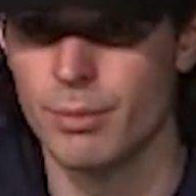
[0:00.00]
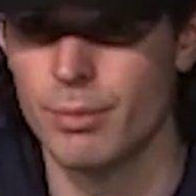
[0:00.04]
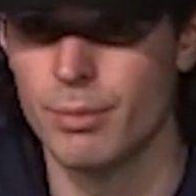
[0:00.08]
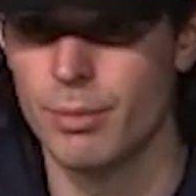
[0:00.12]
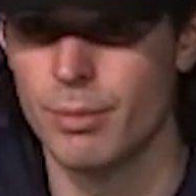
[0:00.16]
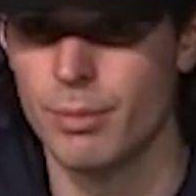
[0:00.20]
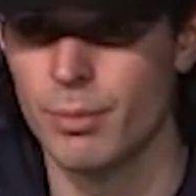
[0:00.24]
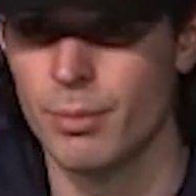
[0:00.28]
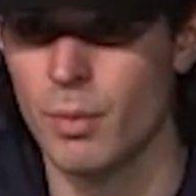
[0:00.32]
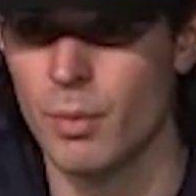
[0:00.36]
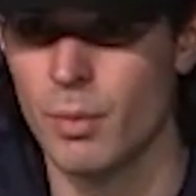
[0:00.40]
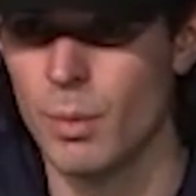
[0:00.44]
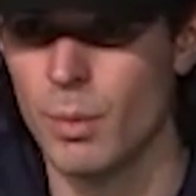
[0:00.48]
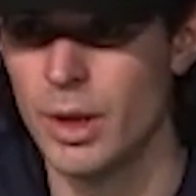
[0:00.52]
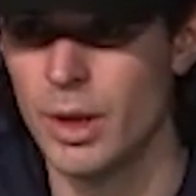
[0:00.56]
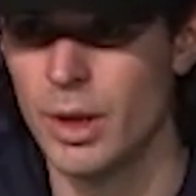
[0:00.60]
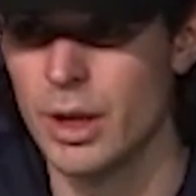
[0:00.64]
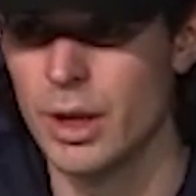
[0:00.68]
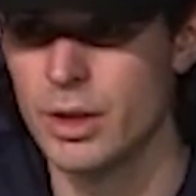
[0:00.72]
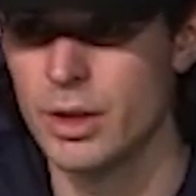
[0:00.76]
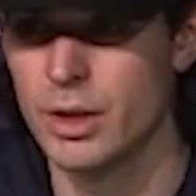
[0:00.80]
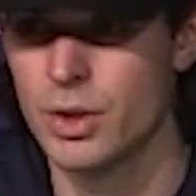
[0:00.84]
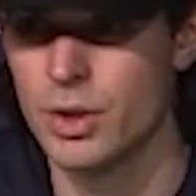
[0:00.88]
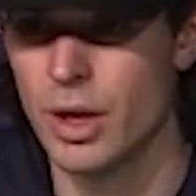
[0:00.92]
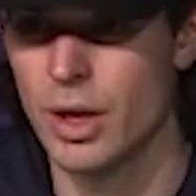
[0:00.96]
We didn't
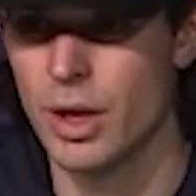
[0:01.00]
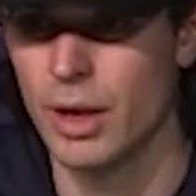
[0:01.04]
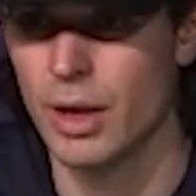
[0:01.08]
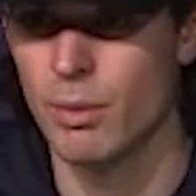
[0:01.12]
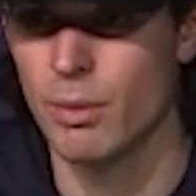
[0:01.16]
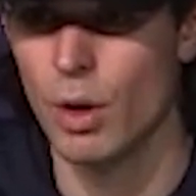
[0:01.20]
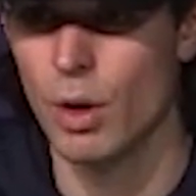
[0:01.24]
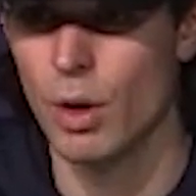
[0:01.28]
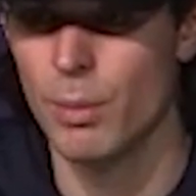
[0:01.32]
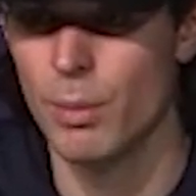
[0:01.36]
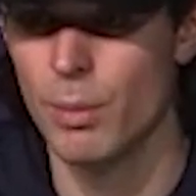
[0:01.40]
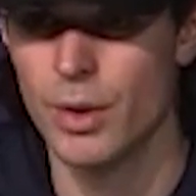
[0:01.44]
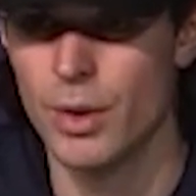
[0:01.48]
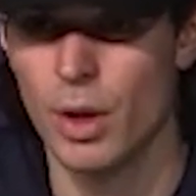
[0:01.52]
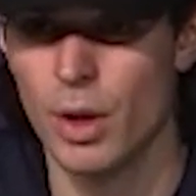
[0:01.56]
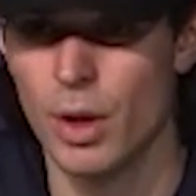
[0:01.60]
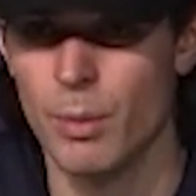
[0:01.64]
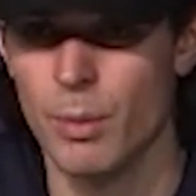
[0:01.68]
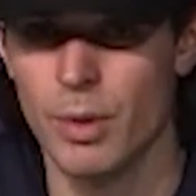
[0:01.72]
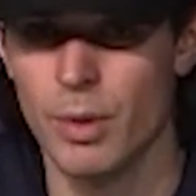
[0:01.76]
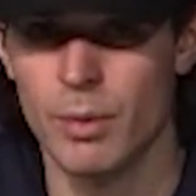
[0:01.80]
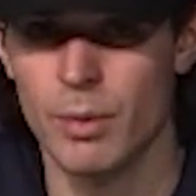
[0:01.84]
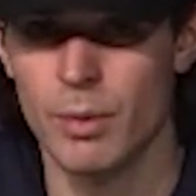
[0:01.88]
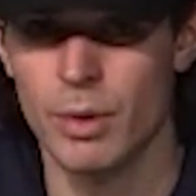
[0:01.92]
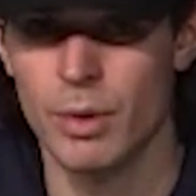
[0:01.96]
try and rope-a-dope
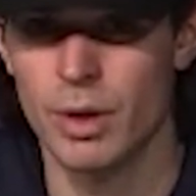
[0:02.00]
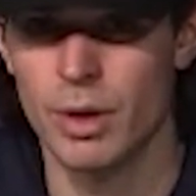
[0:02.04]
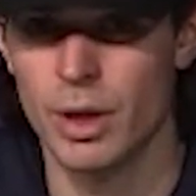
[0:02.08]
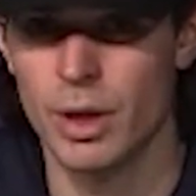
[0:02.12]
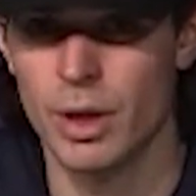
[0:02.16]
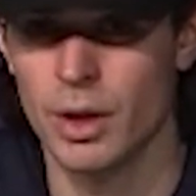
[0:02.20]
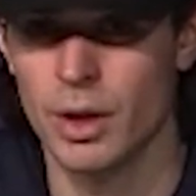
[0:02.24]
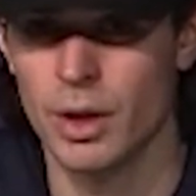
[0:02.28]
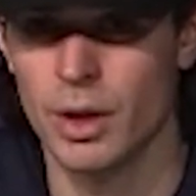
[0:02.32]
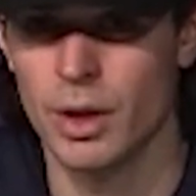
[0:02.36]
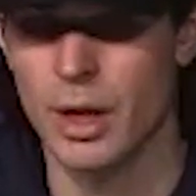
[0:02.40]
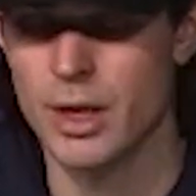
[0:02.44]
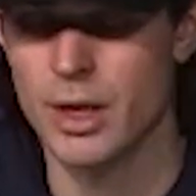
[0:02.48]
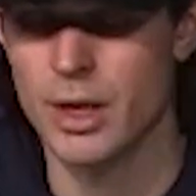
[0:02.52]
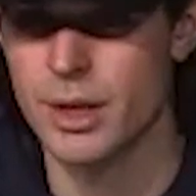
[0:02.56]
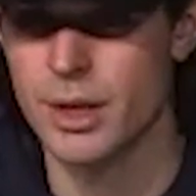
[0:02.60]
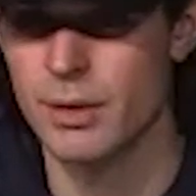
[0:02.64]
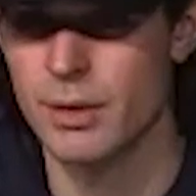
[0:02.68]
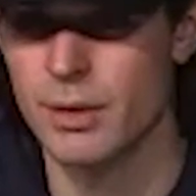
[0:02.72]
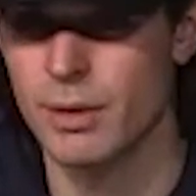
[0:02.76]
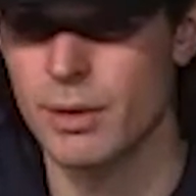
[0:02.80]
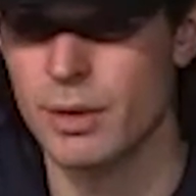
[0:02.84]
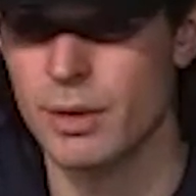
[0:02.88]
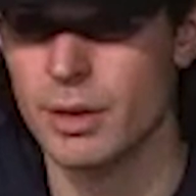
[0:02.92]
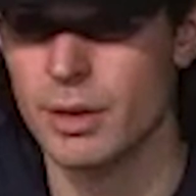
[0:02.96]
it. We were aggressive and